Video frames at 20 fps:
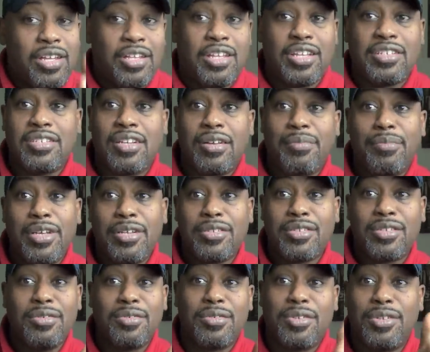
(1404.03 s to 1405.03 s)
And that's something else
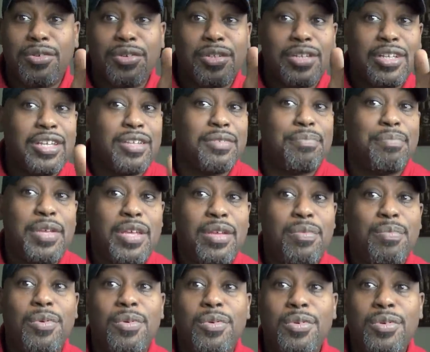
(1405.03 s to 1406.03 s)
too. You're gonna get
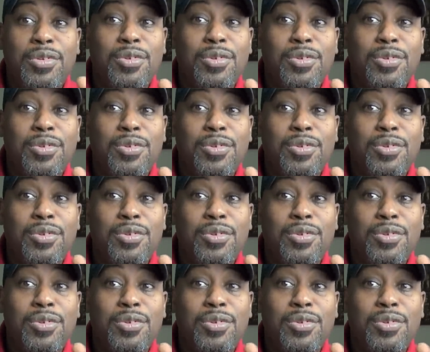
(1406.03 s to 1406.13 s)
people